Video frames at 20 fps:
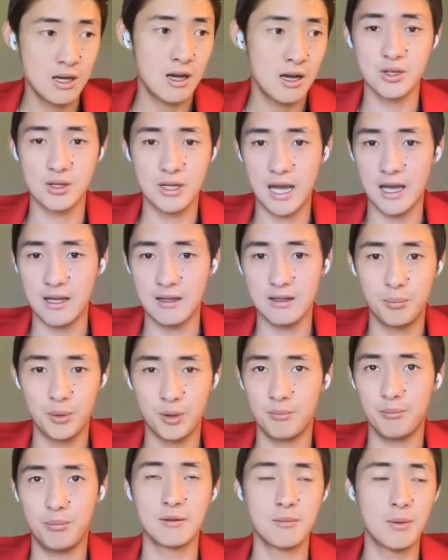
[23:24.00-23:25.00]
So yeah,
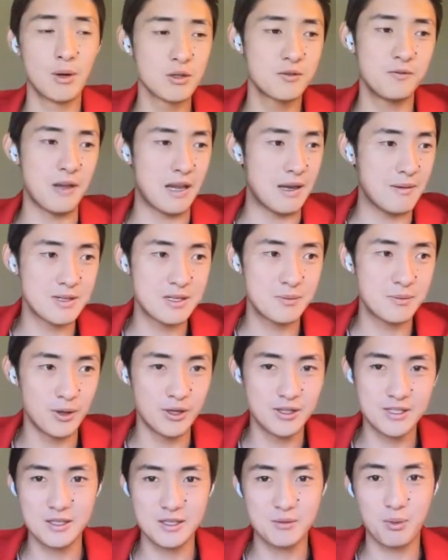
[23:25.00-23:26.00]
but the most famous
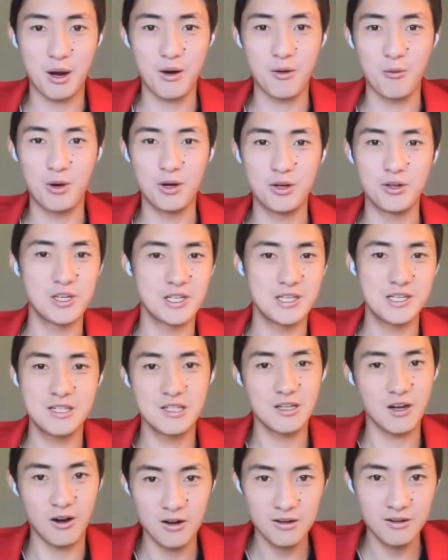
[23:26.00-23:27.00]
books is probably where you should
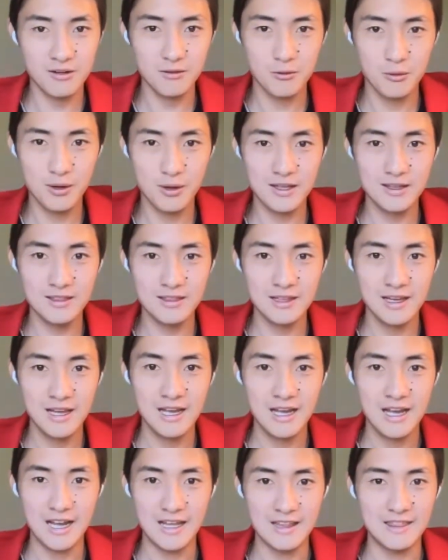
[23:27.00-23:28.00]
start with.
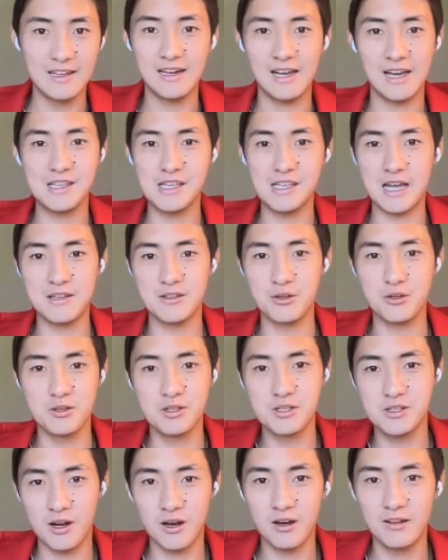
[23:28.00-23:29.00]
And then as you
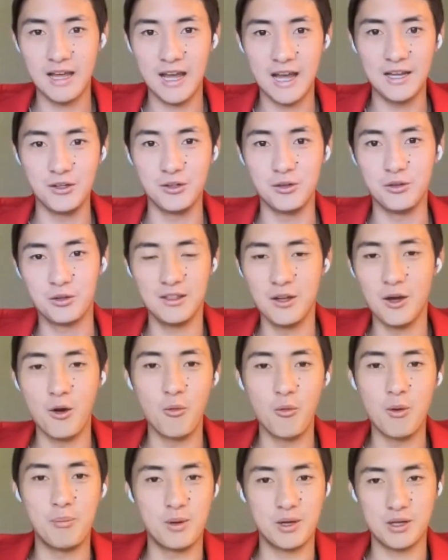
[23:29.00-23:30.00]
start that, you know
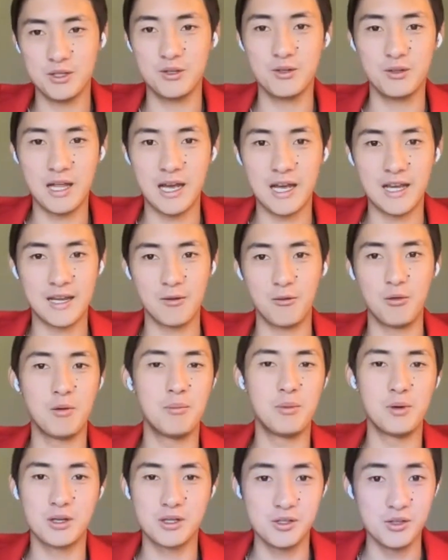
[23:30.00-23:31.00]
what books you like and what
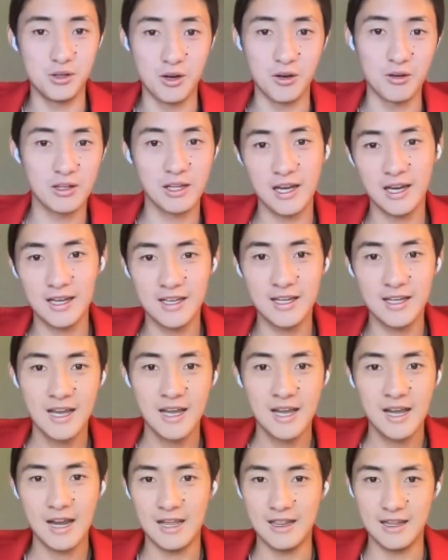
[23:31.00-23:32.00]
books you don't like.
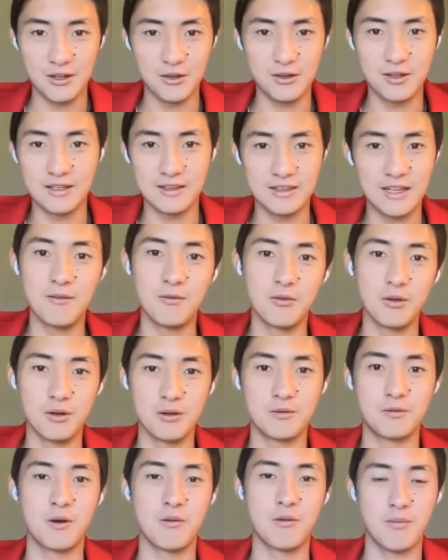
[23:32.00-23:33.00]
And then you can
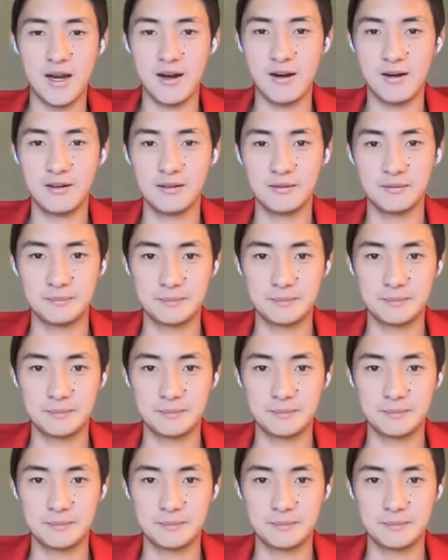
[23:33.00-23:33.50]
diverge from there.